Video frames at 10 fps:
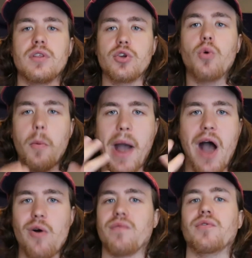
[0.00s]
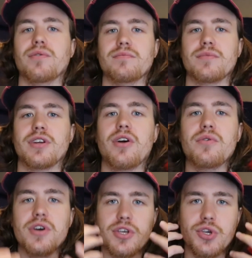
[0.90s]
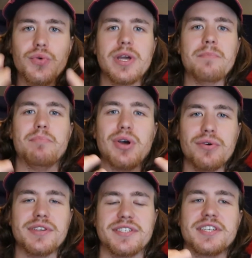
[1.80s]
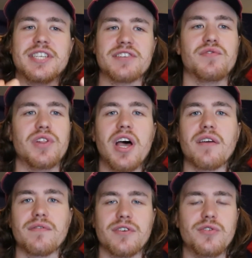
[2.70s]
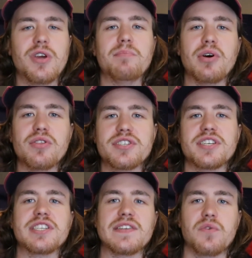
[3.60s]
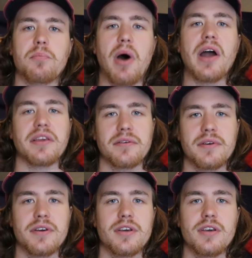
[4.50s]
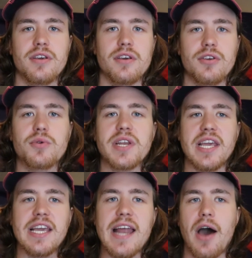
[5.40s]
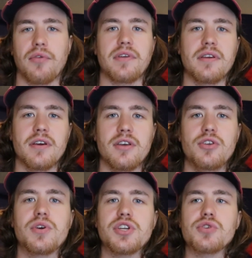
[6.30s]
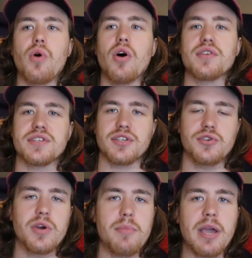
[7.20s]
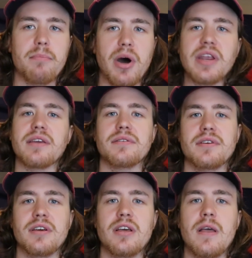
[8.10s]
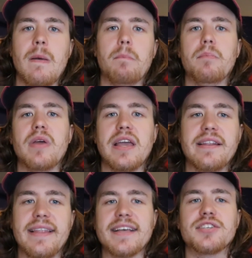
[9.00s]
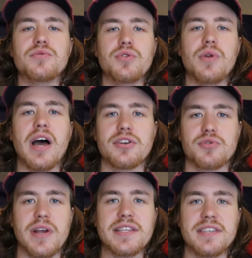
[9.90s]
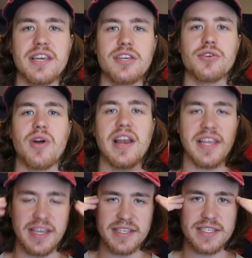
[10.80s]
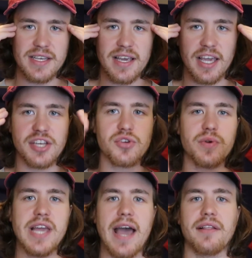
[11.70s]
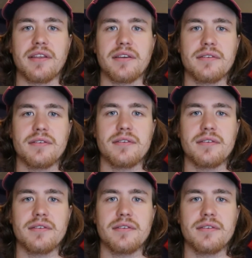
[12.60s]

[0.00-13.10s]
You are powerful. You know, you can build a successful life. You can build a successful body. You can eat healthy. You can do all those things. You can make money. Unless you do not translate your ideas into reality.